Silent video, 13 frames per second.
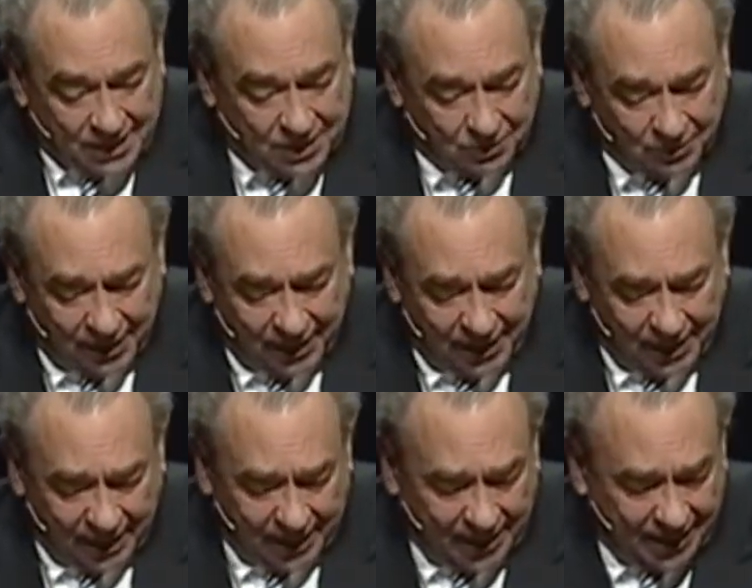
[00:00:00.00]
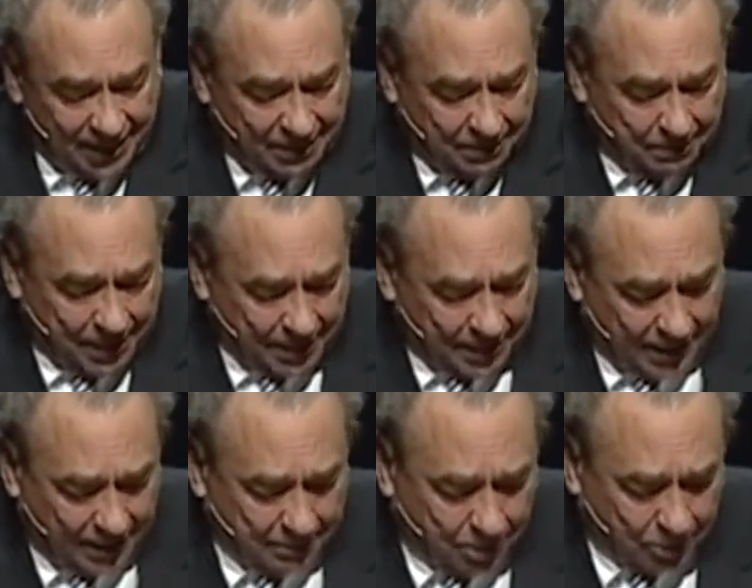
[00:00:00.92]
to read a,
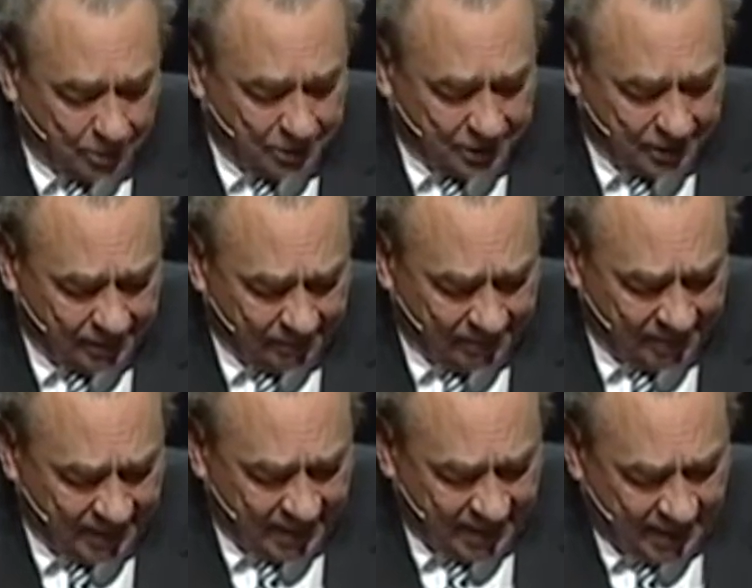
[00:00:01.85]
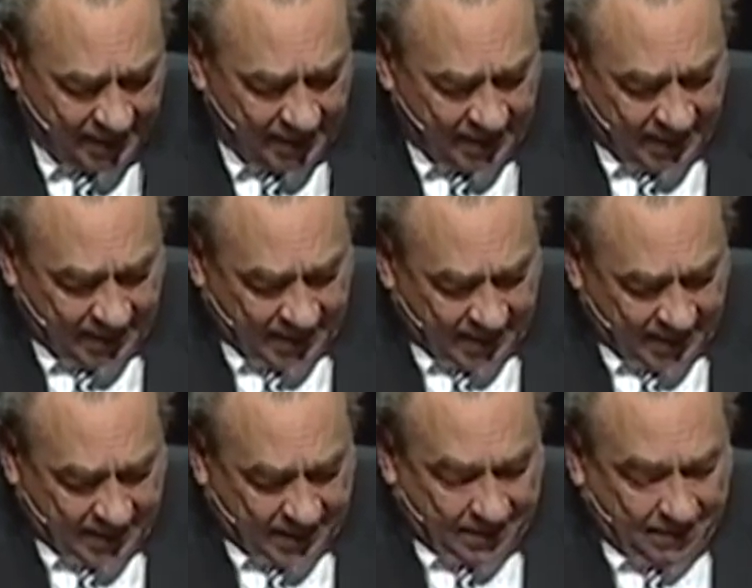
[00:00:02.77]
a portion
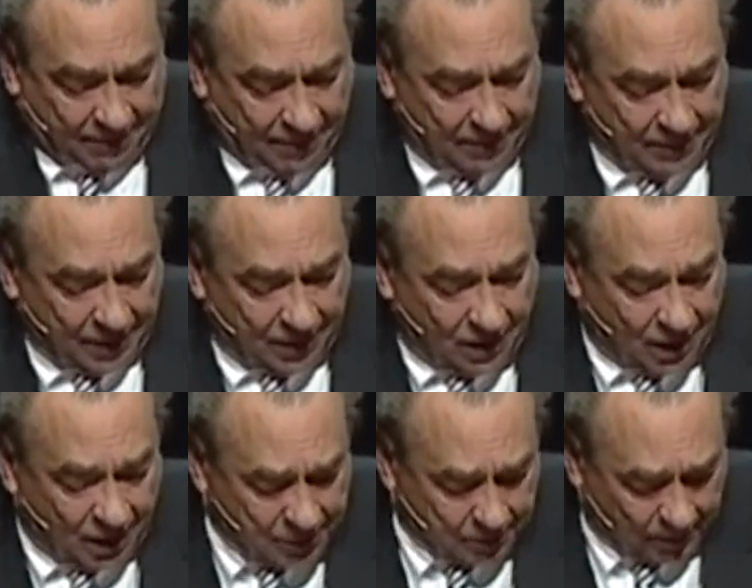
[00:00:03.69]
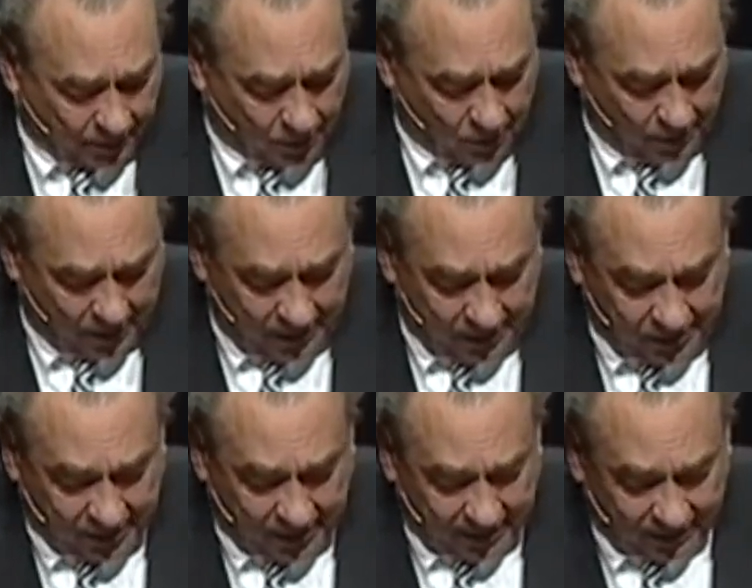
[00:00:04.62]
from the Gospel according to
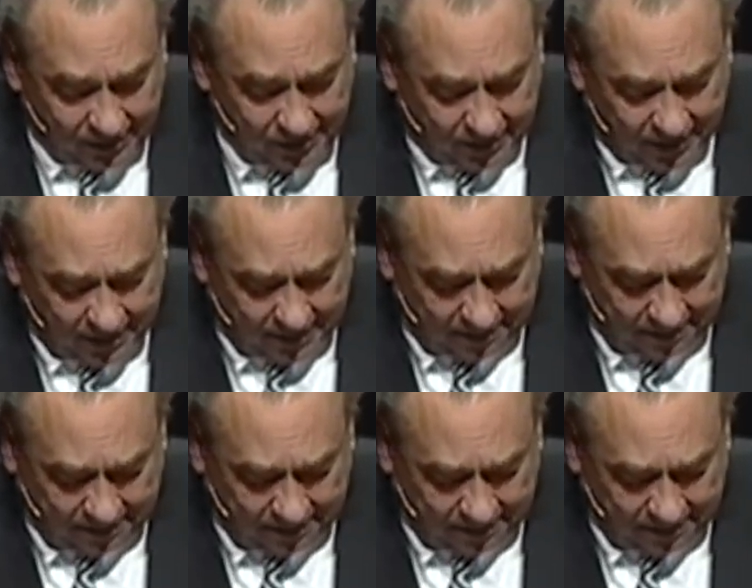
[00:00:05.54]
St. Luke,